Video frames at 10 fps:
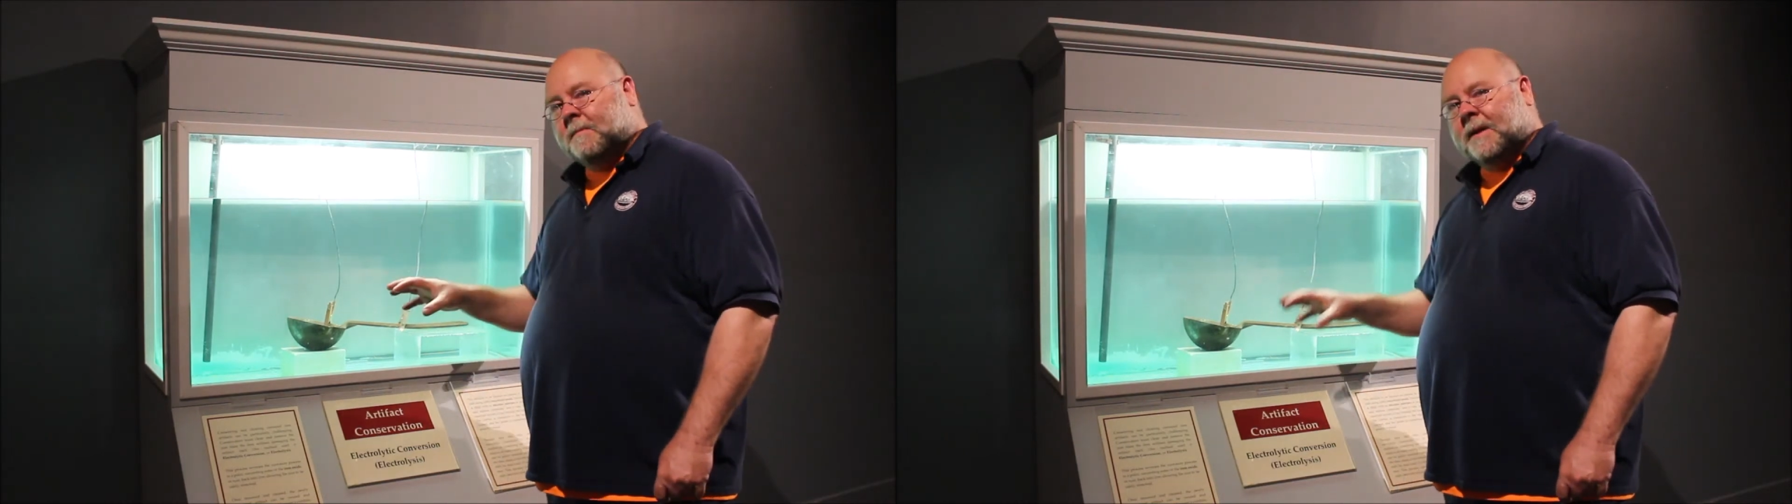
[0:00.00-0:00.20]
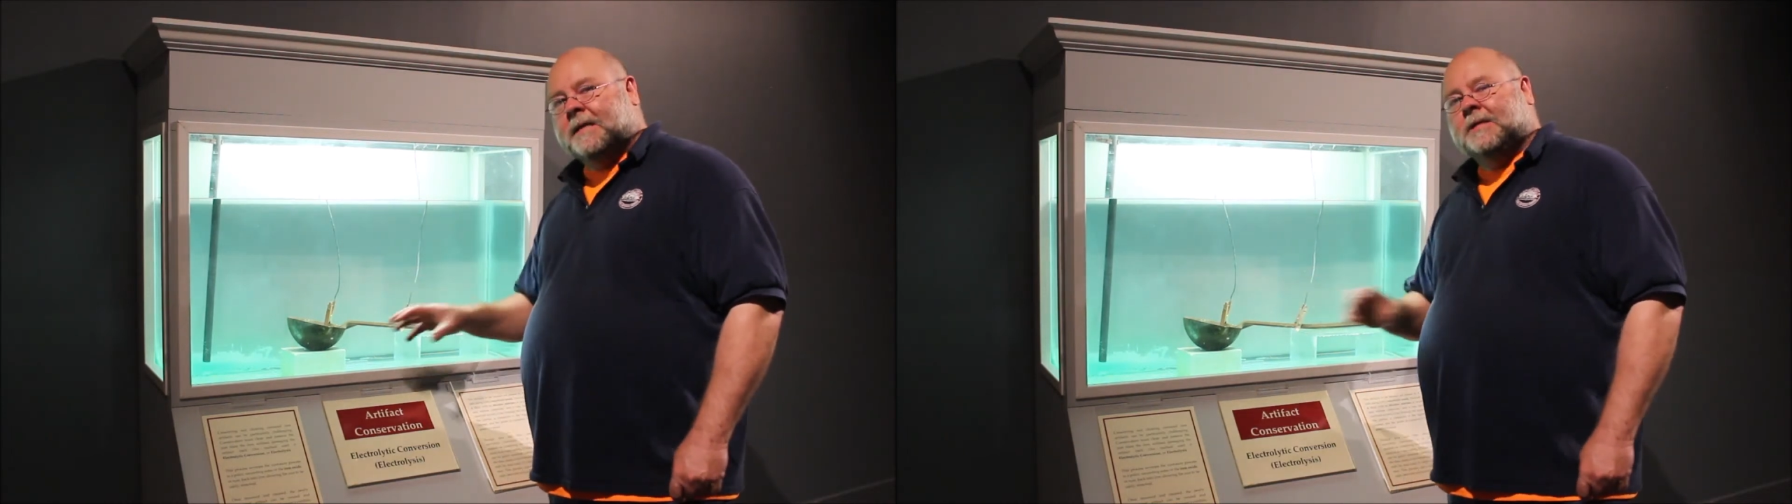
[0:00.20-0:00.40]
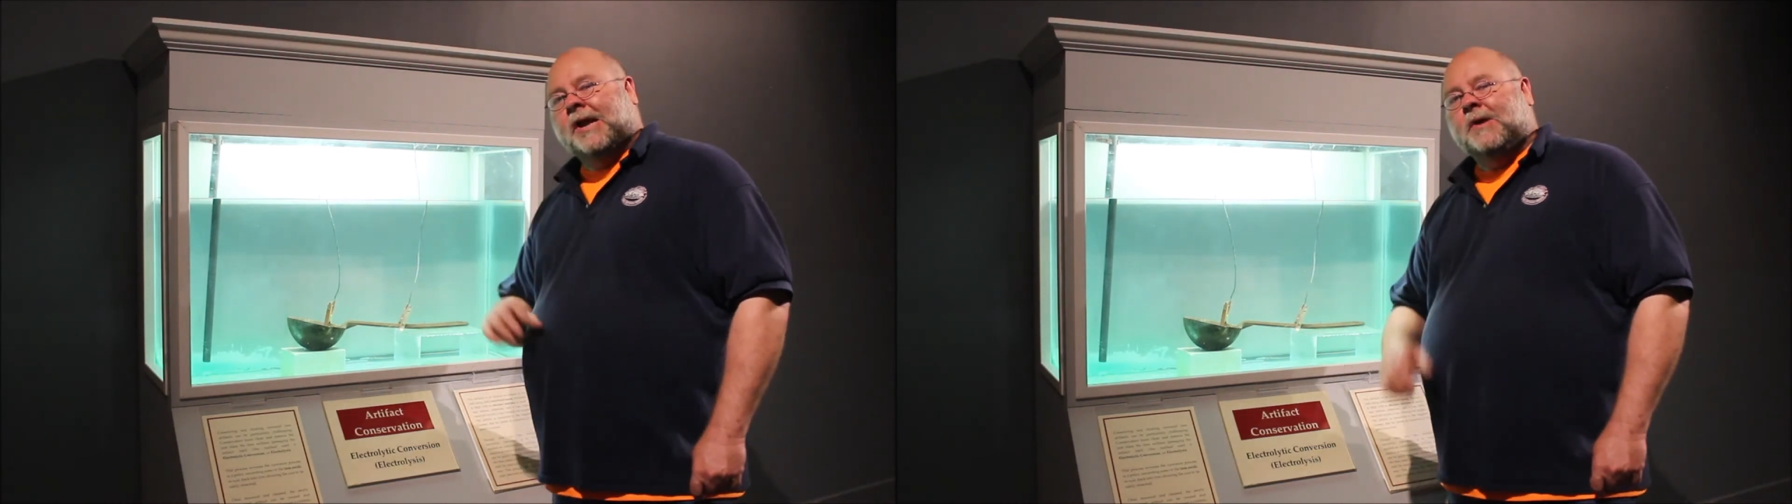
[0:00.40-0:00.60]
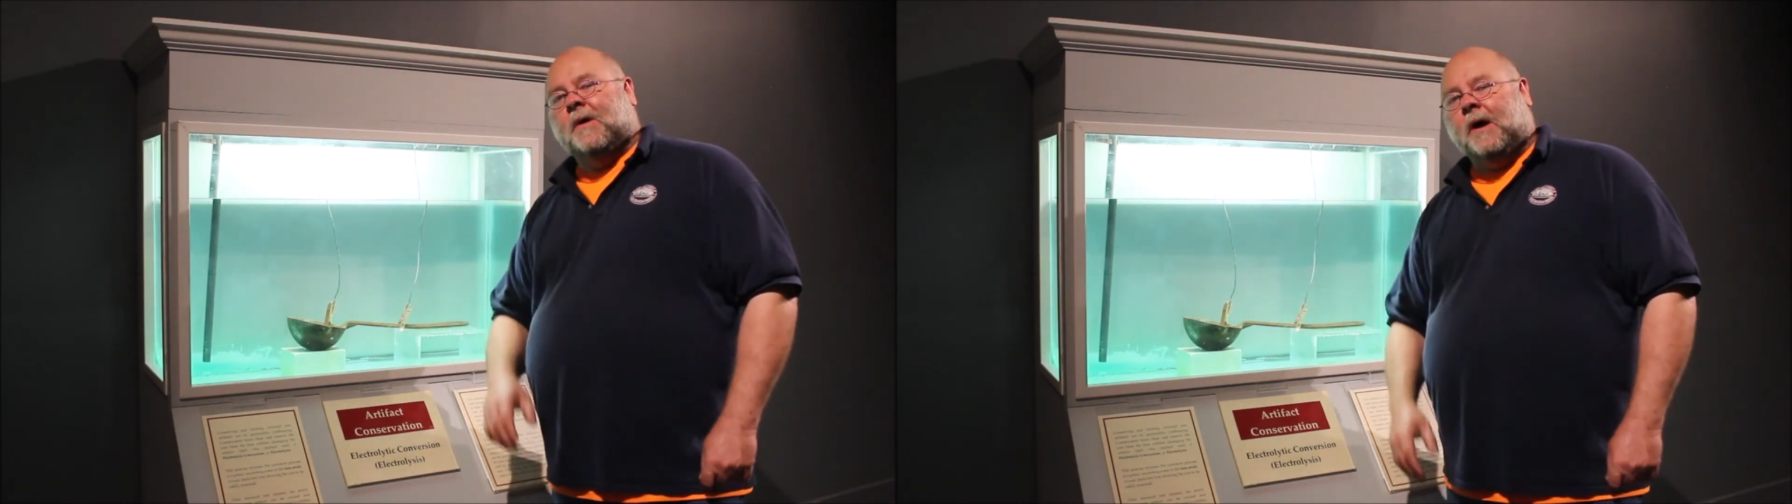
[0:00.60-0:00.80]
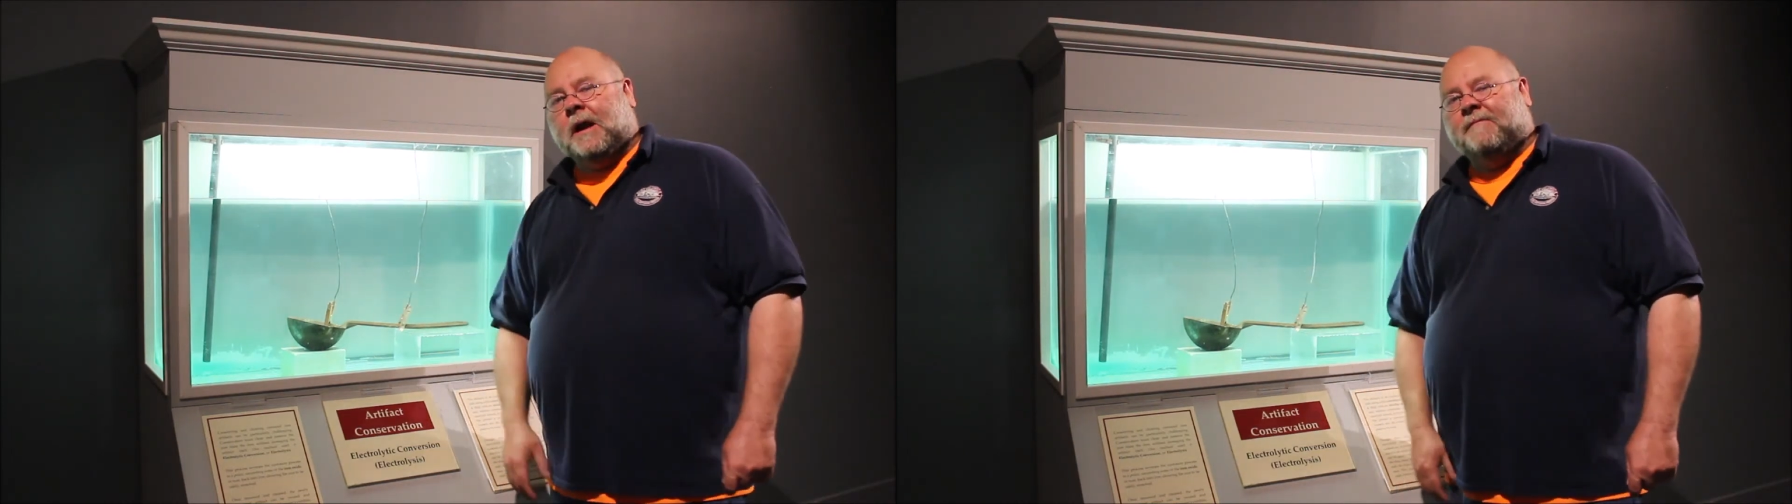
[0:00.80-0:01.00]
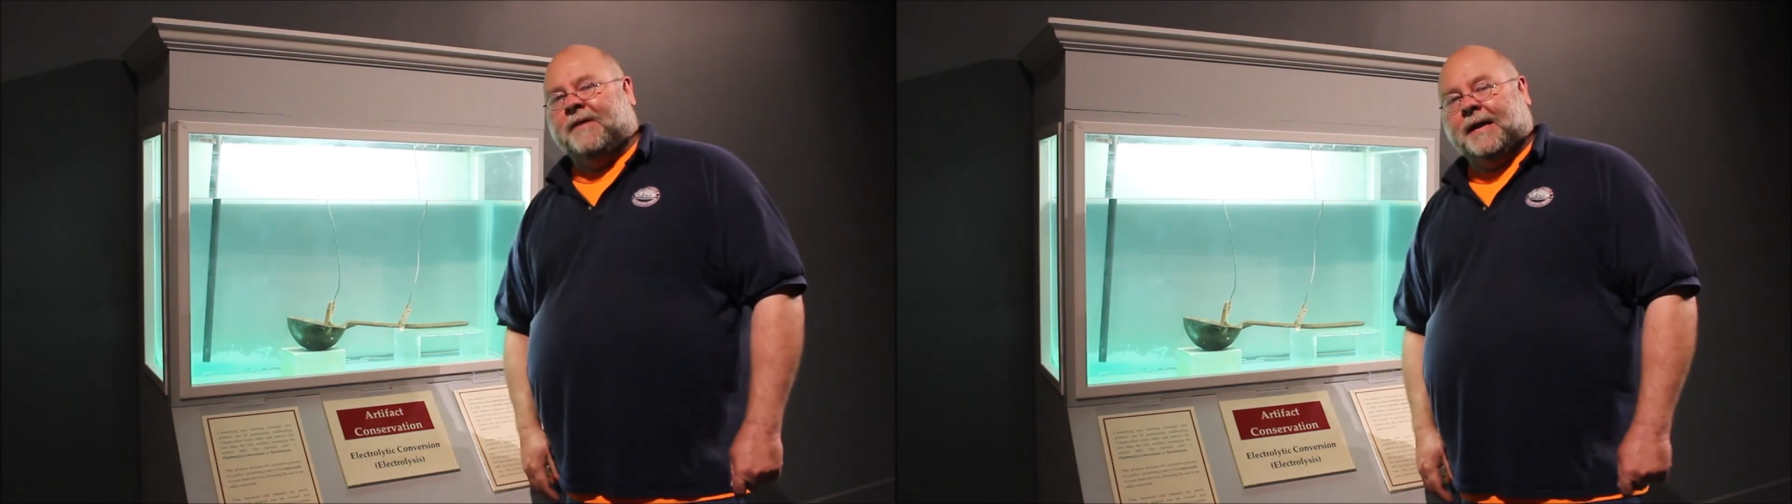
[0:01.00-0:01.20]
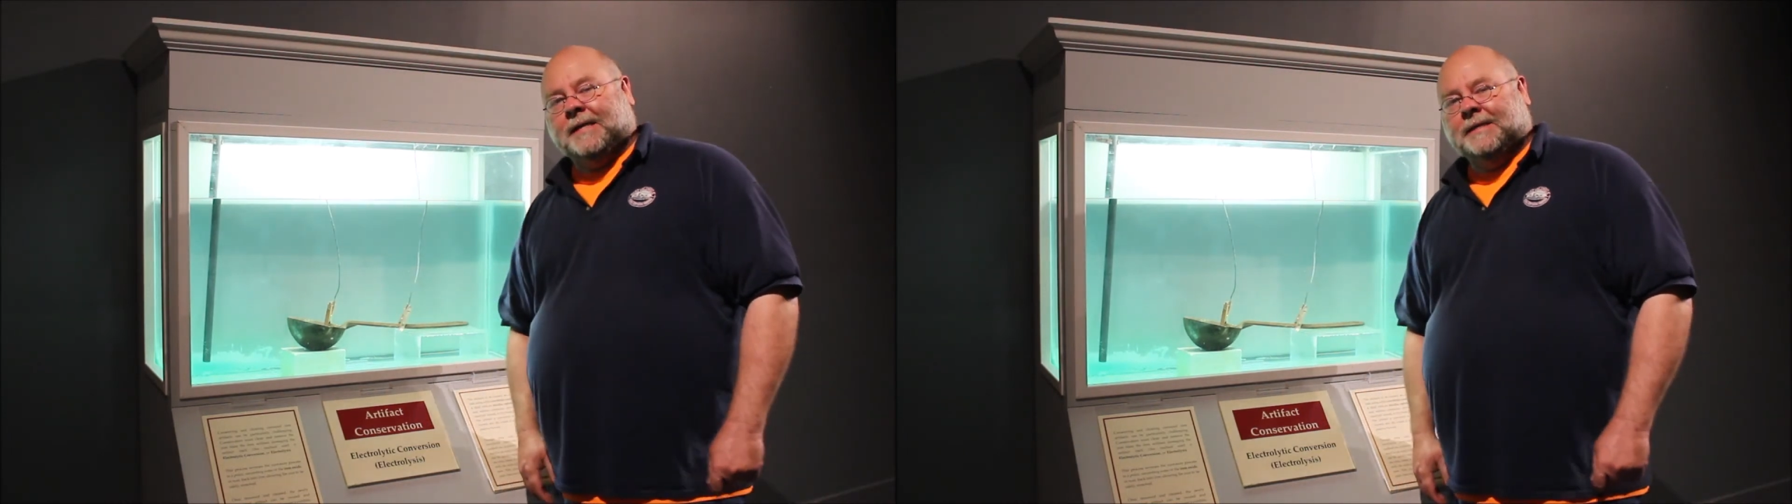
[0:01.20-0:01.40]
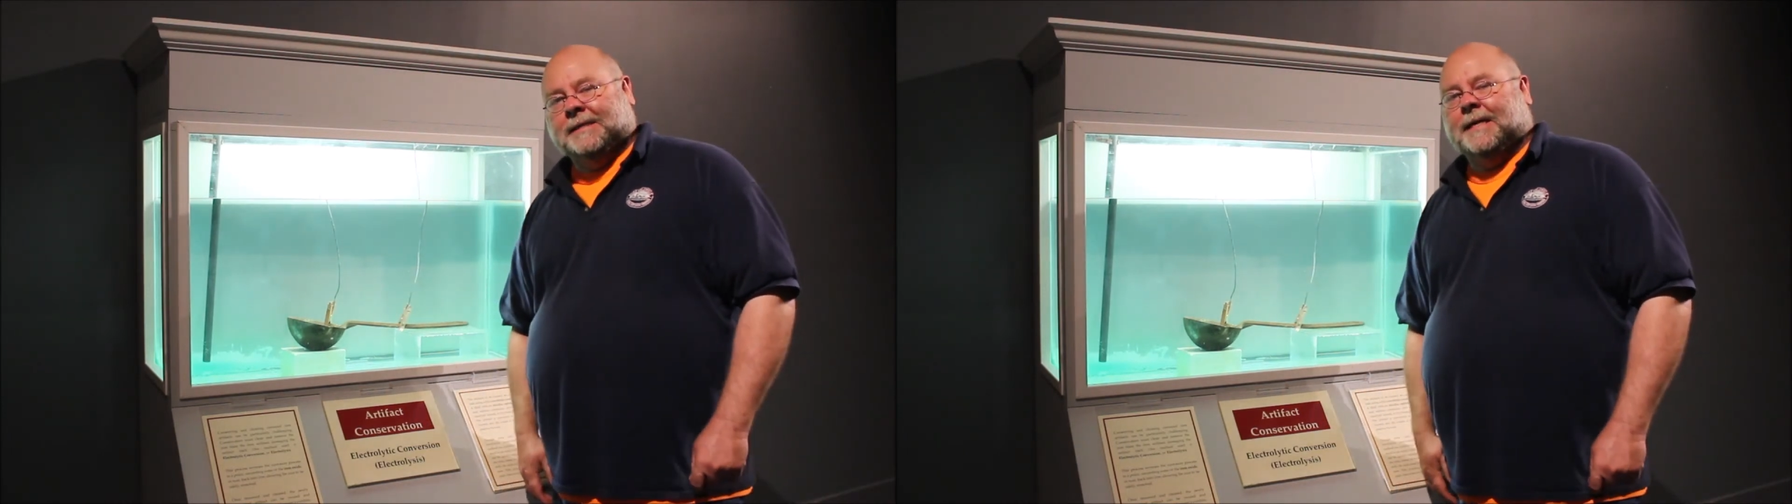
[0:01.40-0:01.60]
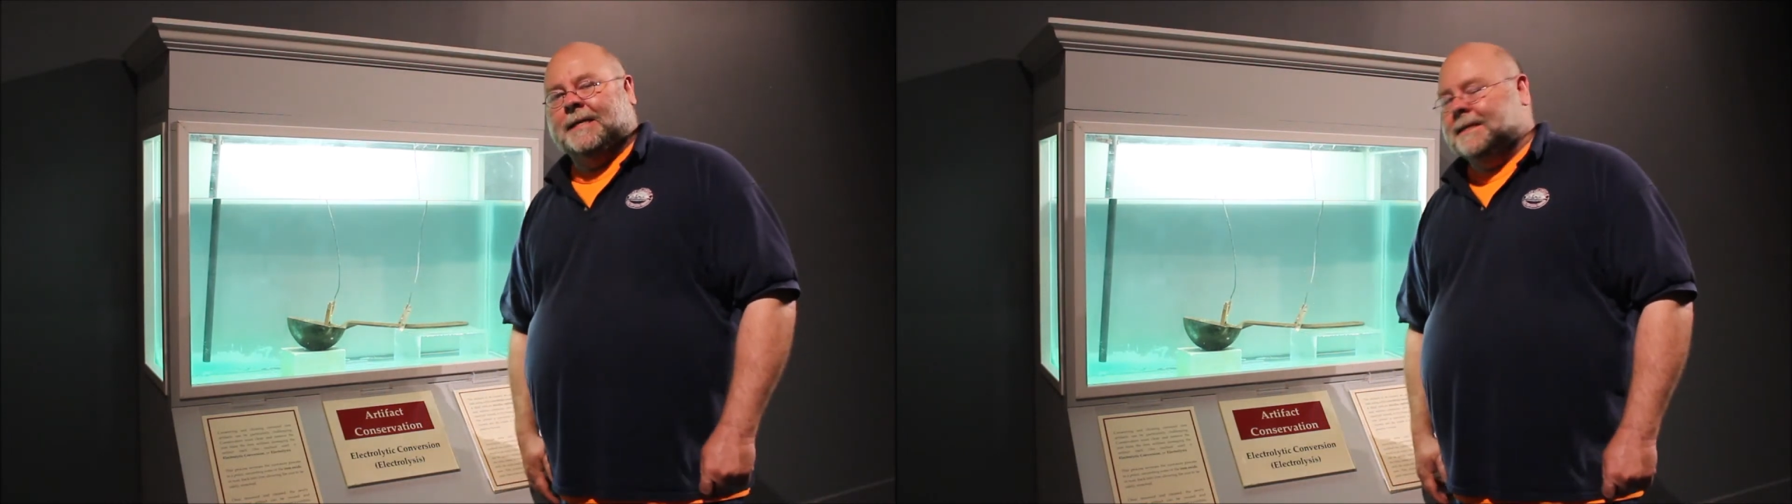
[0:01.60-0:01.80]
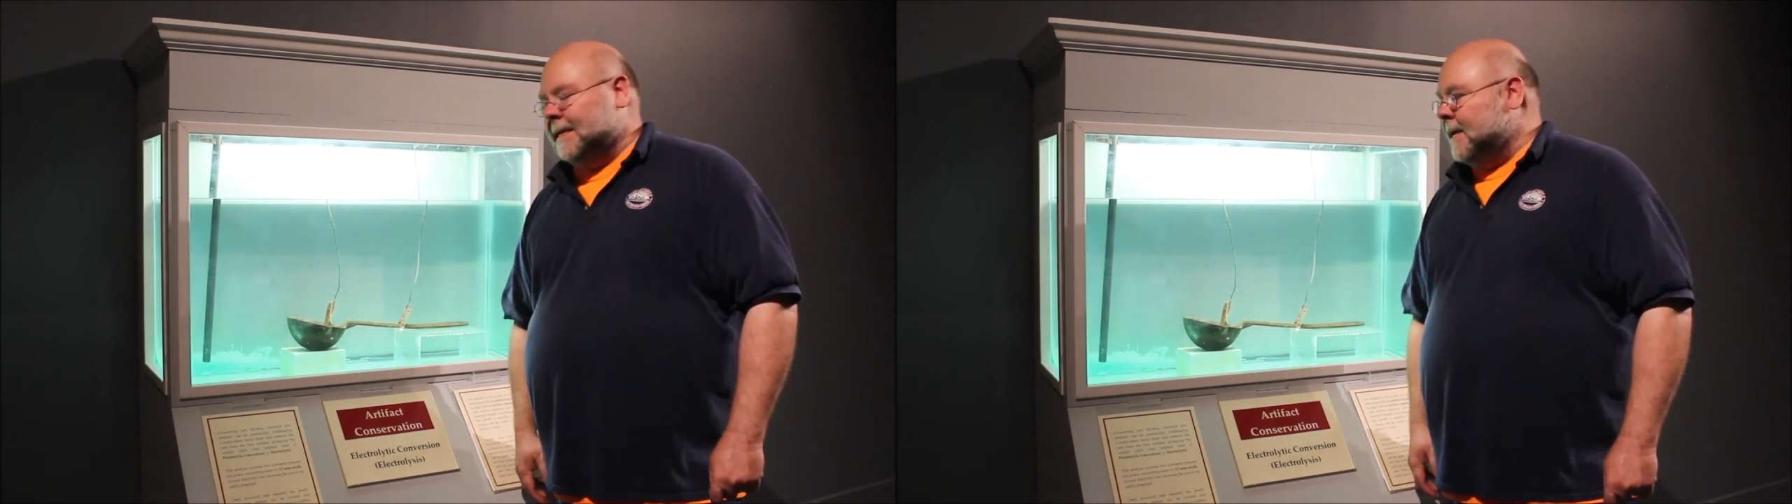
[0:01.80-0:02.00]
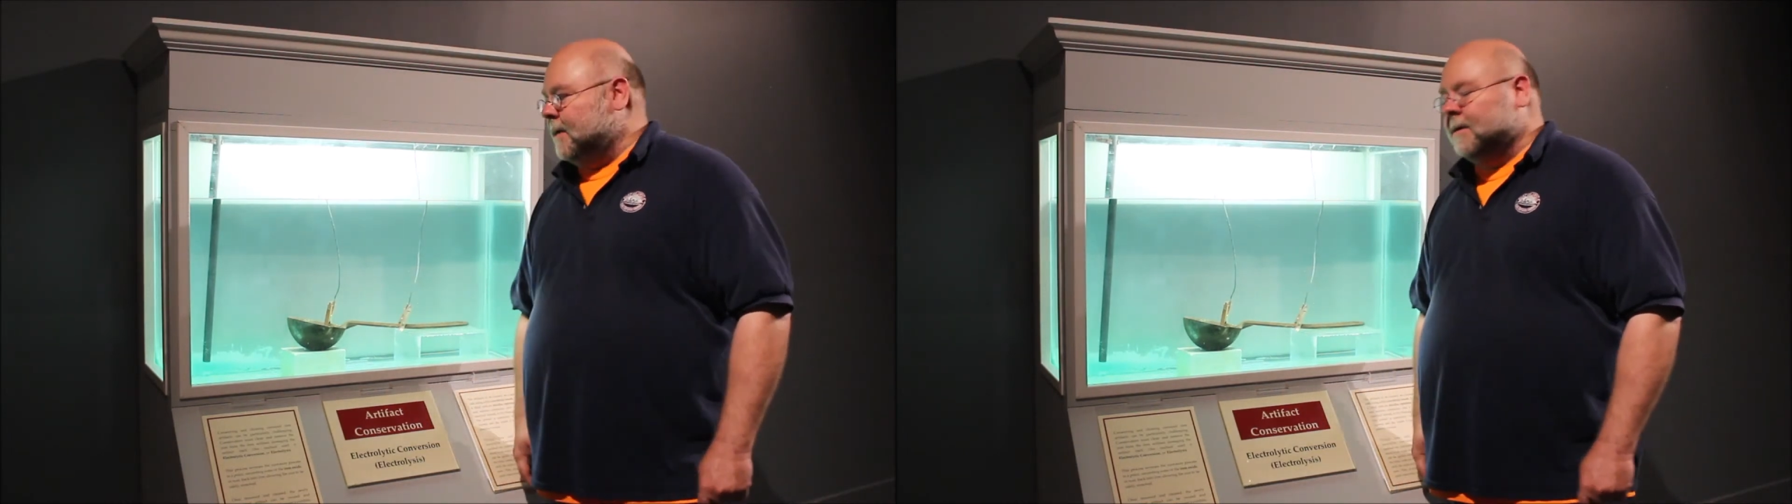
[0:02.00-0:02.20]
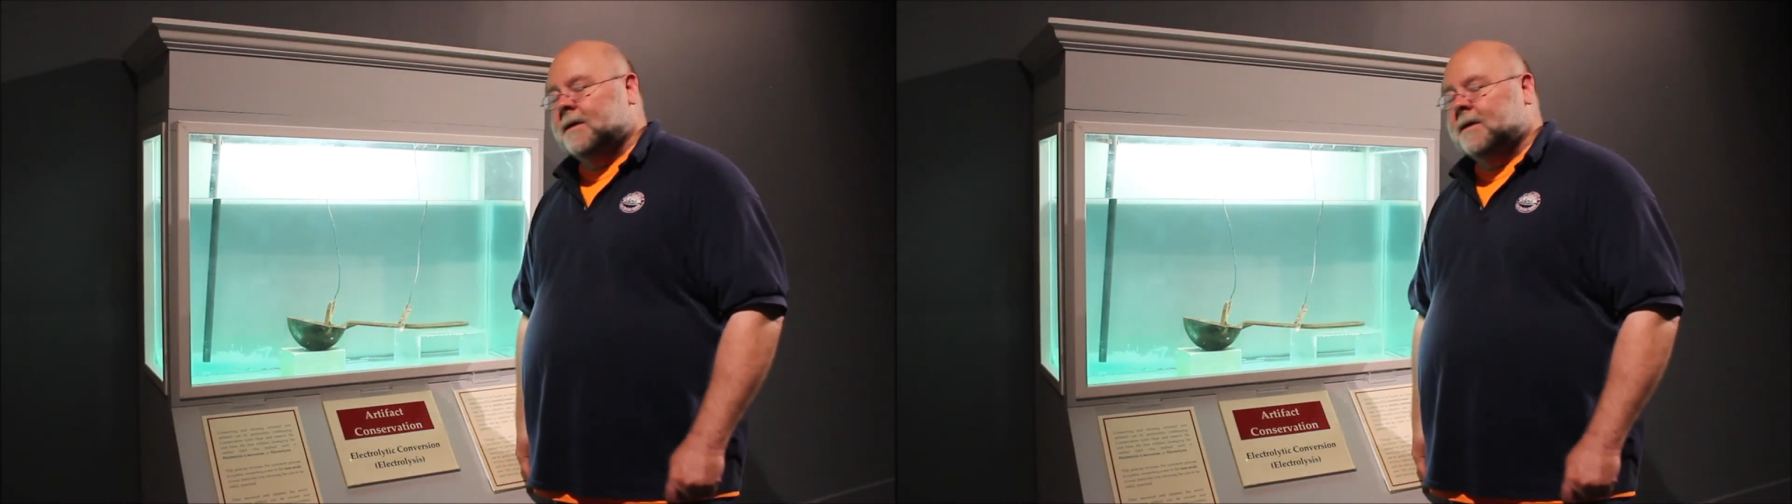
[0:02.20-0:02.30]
place a new artifact inside the tank.